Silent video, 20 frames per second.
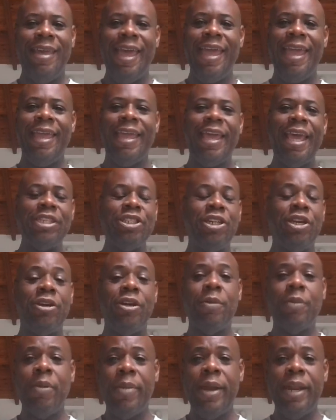Hey, in case you don't
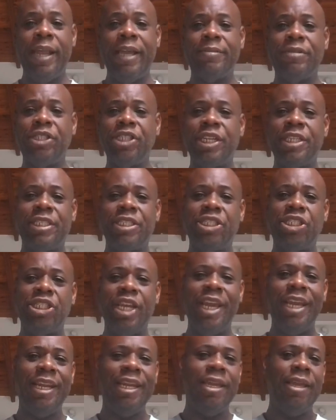know me, my name is Jason
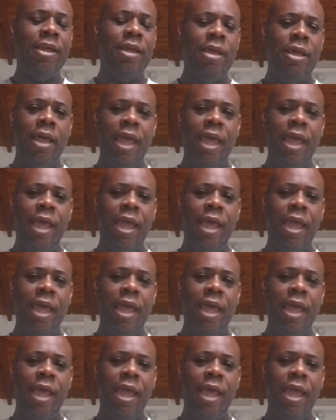Cheney,